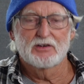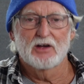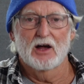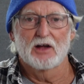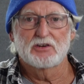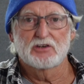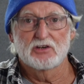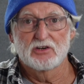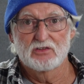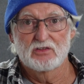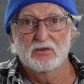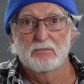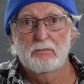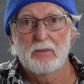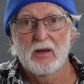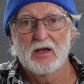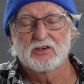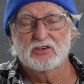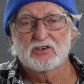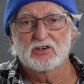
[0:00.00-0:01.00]
such as the
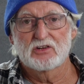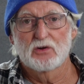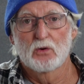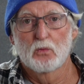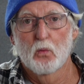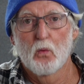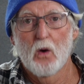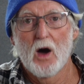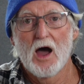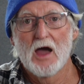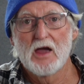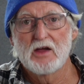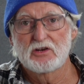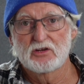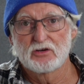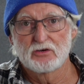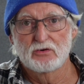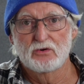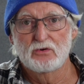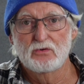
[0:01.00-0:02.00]
best way
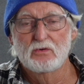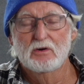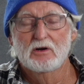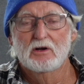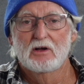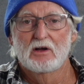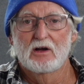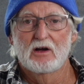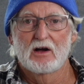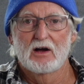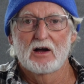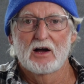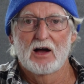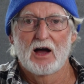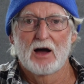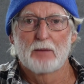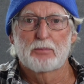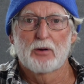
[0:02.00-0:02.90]
to uh,